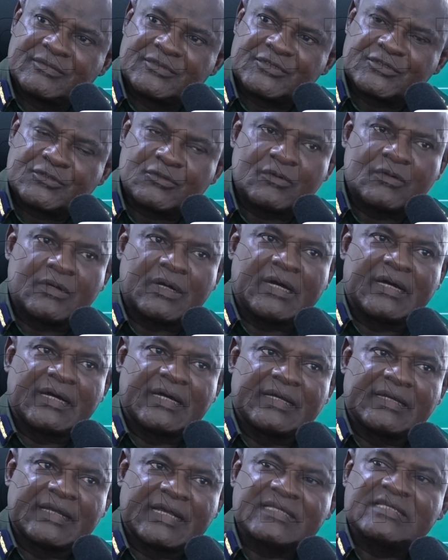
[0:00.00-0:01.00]
So
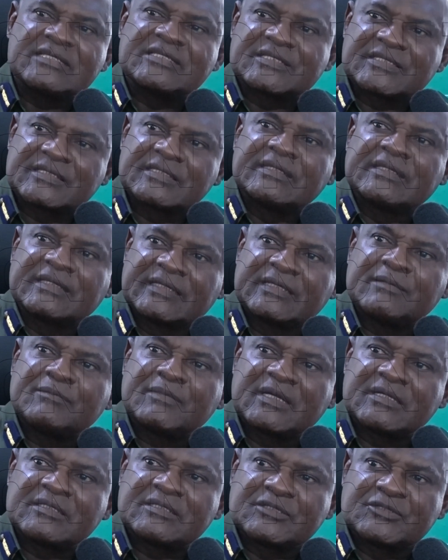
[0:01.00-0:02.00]
that is game
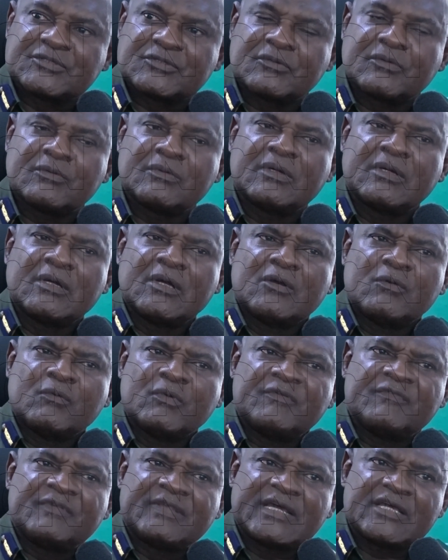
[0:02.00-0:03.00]
ranching. So
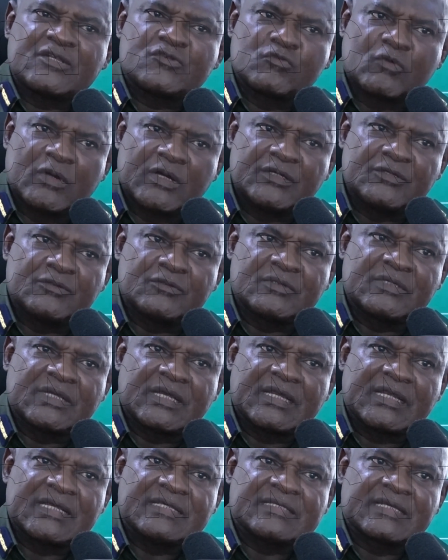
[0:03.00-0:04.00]
with that one, you
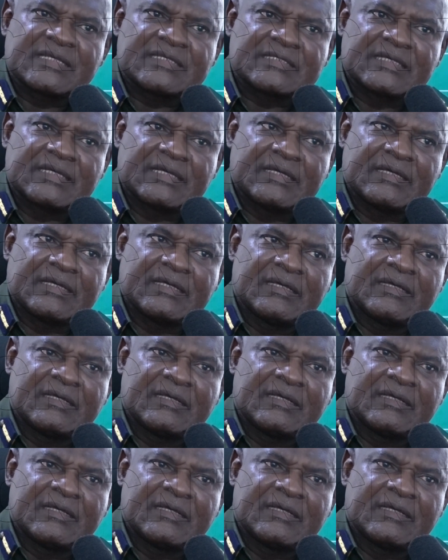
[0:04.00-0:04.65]
realize that uh,